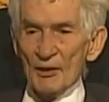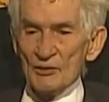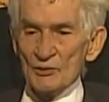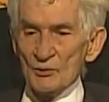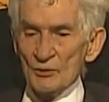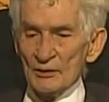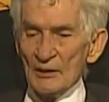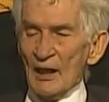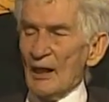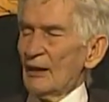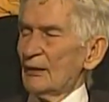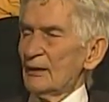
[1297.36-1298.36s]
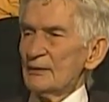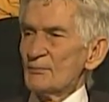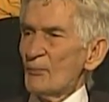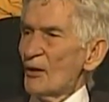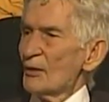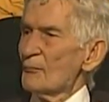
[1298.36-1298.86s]
I do it, it's
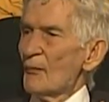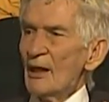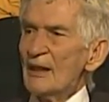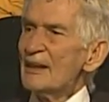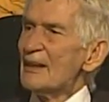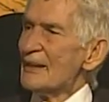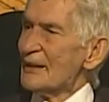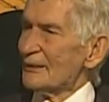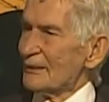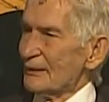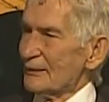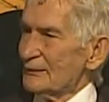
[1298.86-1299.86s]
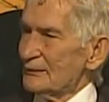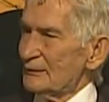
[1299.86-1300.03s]
part of my healing.